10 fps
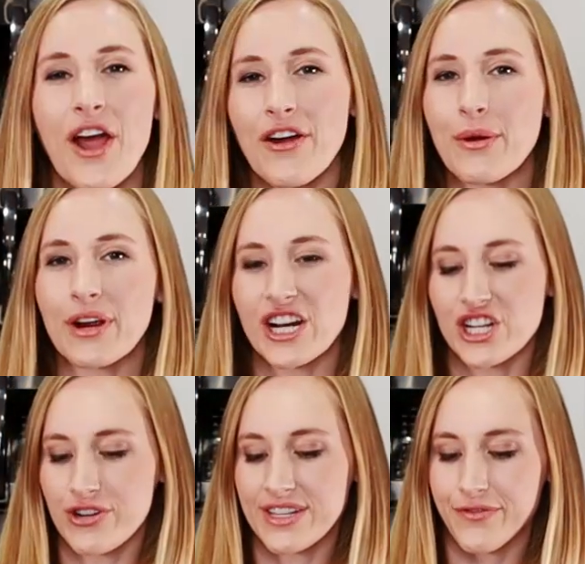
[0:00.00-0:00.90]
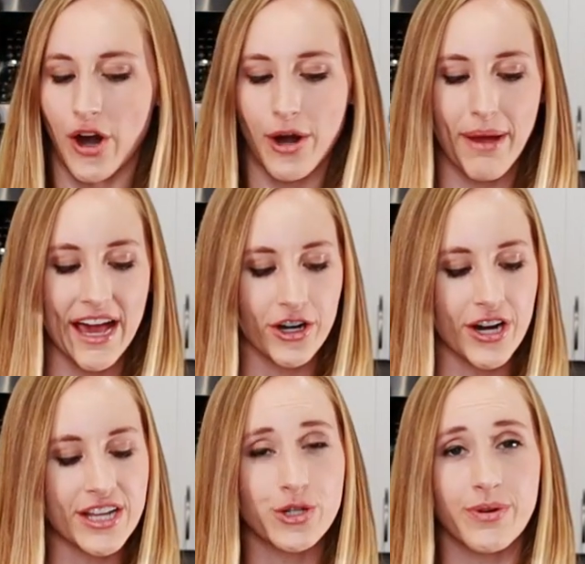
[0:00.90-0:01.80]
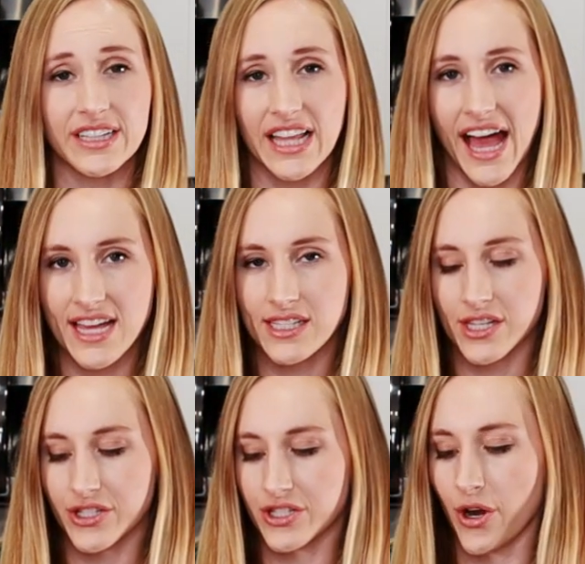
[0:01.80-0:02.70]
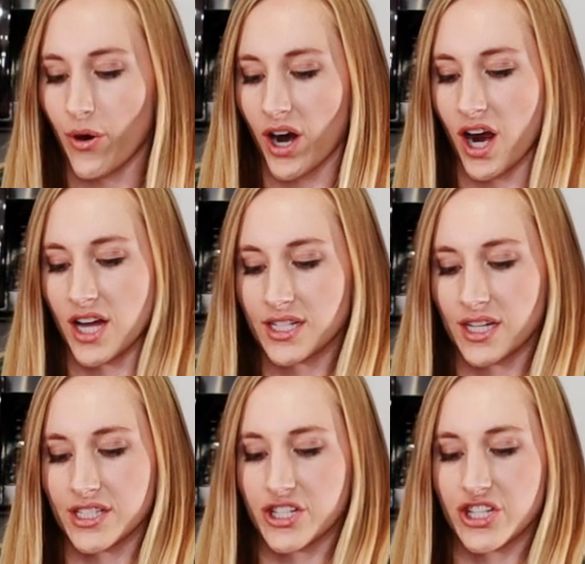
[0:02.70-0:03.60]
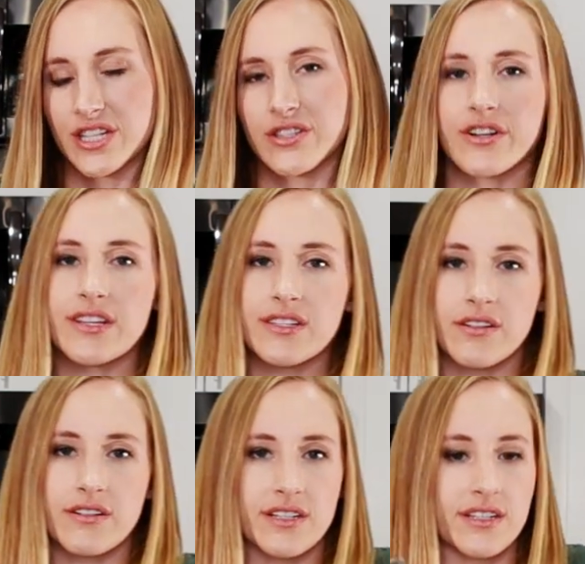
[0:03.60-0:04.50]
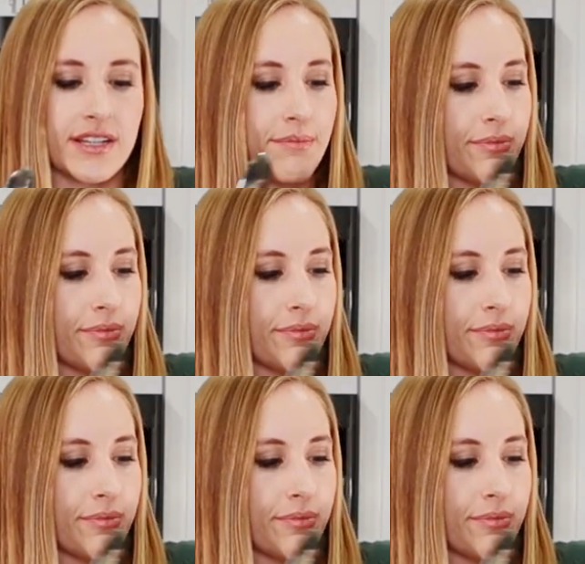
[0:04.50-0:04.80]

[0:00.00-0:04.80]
All right, we're gonna transfer our batter into a glass so our hot dogs and cheese are easier to dip.